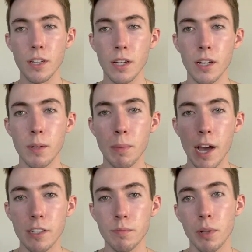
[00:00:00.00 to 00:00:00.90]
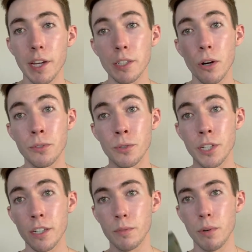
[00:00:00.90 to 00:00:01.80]
a pack of playing cards or
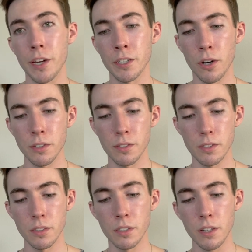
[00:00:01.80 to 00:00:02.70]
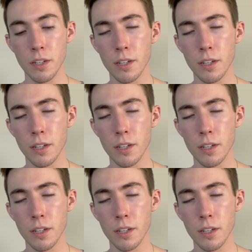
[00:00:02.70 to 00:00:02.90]
deck of playing cards, the